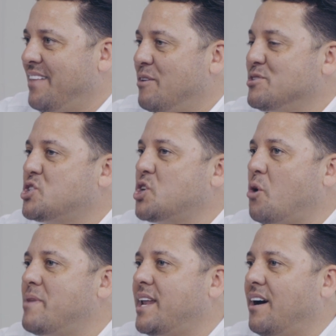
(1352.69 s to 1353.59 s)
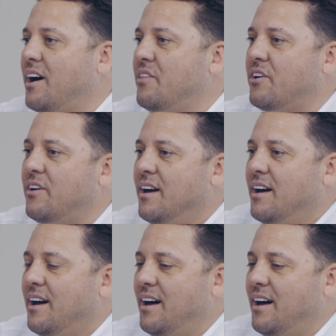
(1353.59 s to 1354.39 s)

And there was so many other